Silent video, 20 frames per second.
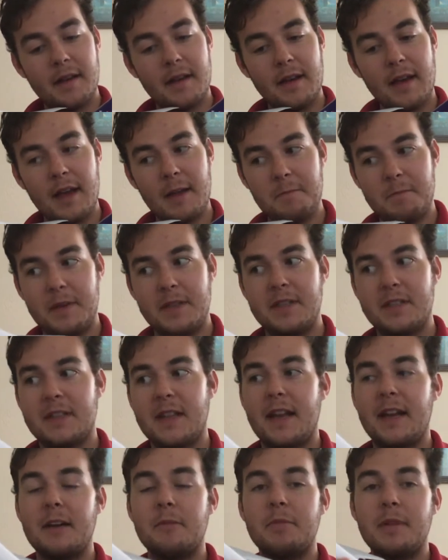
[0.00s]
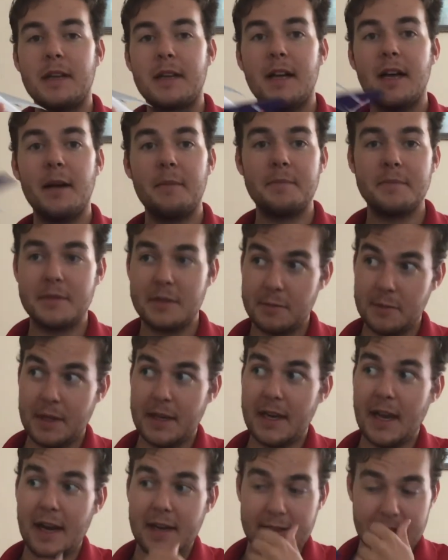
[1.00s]
and pitching that airplane up so we can
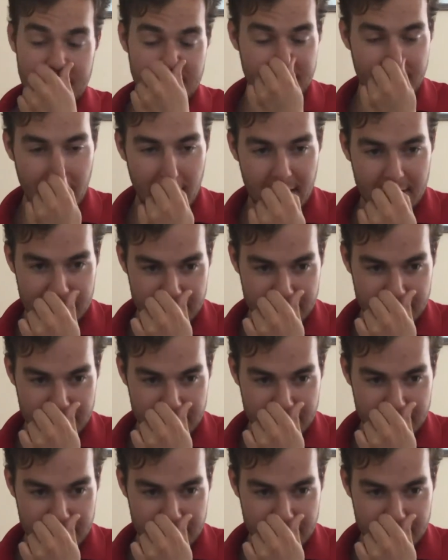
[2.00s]
actually fly.